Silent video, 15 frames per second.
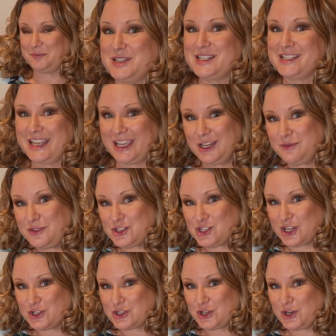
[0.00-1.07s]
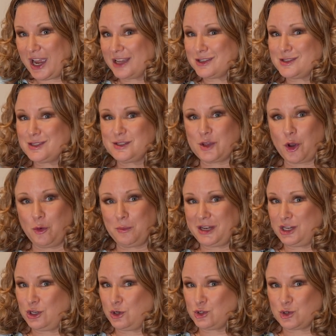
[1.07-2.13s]
The skin of the ginger has so
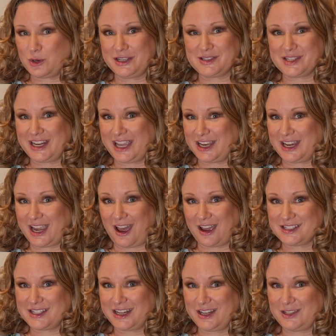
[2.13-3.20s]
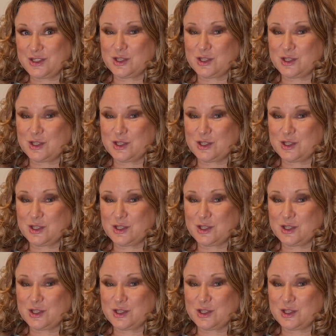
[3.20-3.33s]
many nutrients and antioxidants,